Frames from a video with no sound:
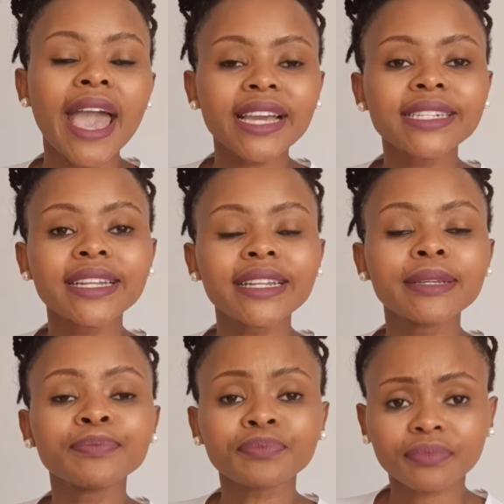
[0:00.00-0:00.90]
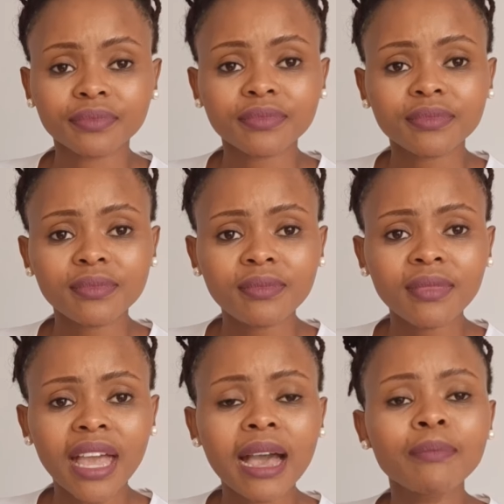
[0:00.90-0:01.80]
actually
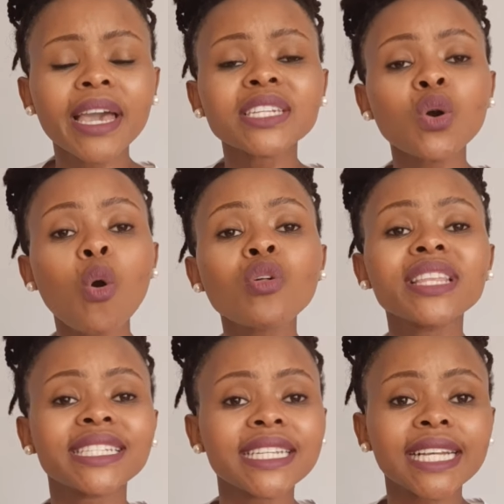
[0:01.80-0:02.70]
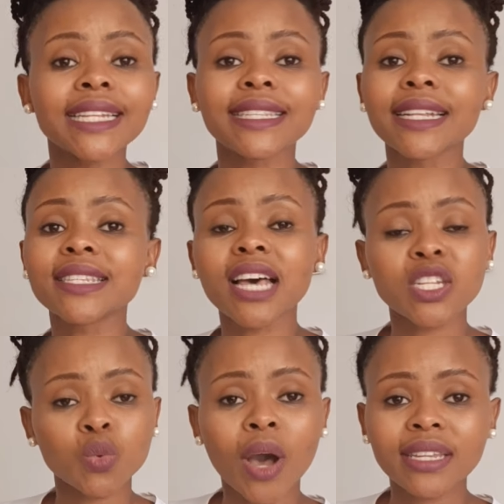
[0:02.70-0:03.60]
has all the details that SARS
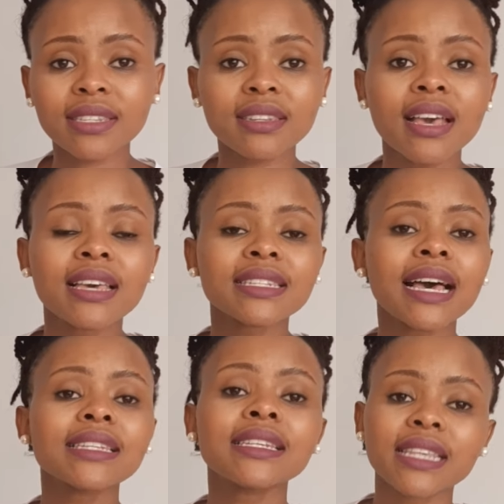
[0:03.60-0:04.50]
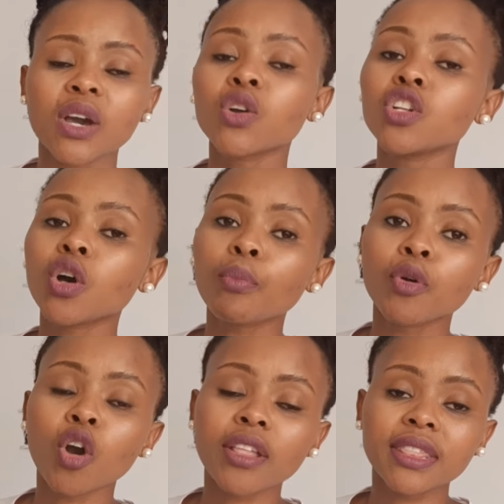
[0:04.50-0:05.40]
wants. SARS has their own
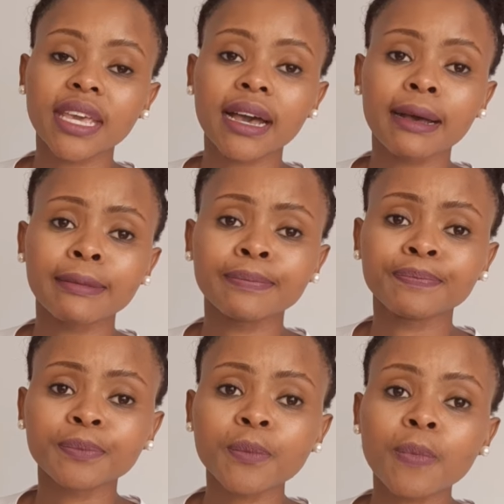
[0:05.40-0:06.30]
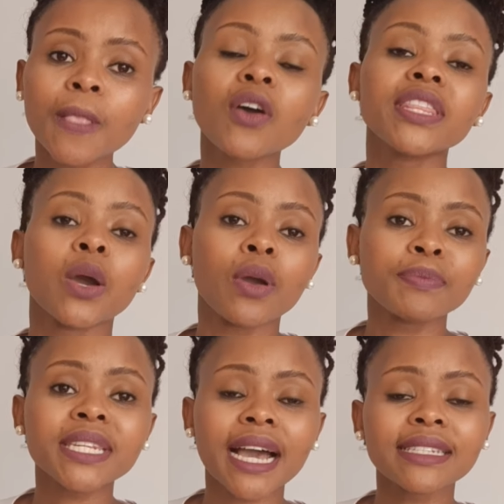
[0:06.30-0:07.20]
logbook on their
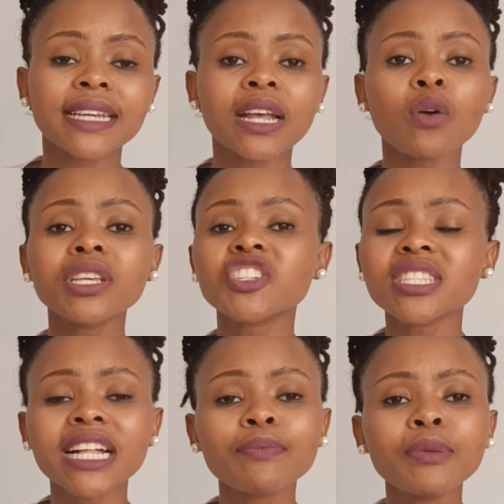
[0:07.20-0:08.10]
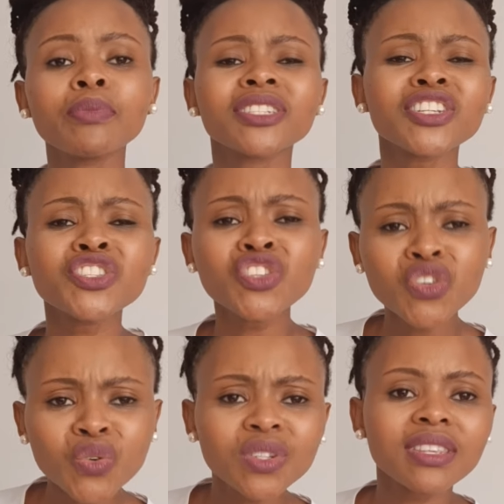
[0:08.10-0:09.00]
website, and I always just tell people just
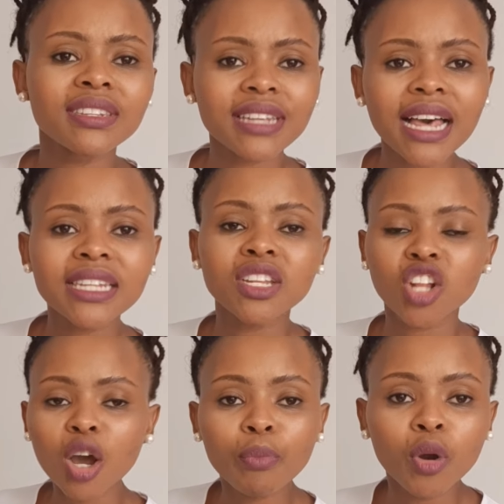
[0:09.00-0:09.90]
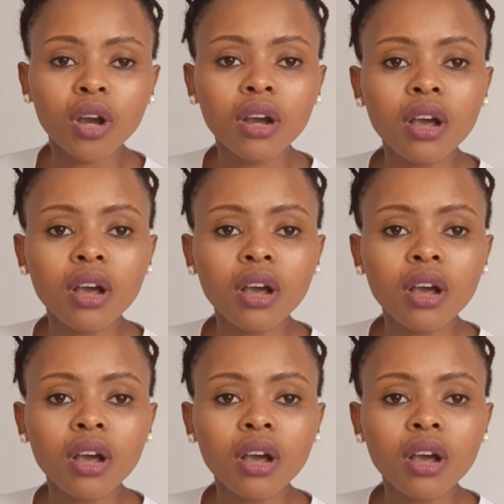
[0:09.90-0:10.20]
use the SARS logbook.